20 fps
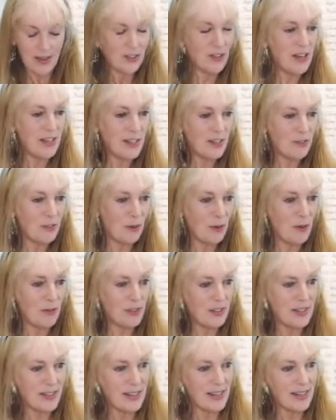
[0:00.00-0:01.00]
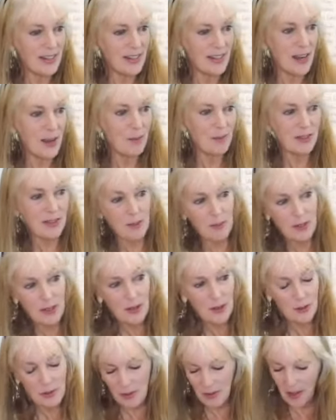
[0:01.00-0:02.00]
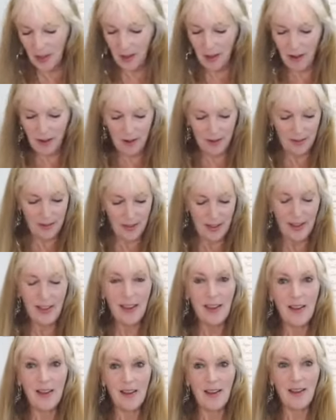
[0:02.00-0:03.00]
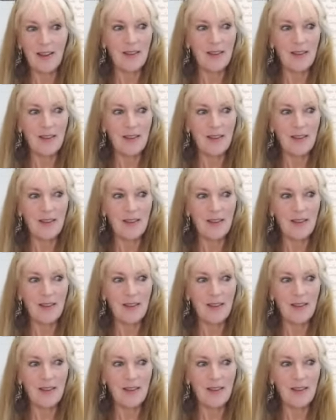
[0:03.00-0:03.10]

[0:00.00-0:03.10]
Chase, if you ever see any names, let me know who they are. Okay.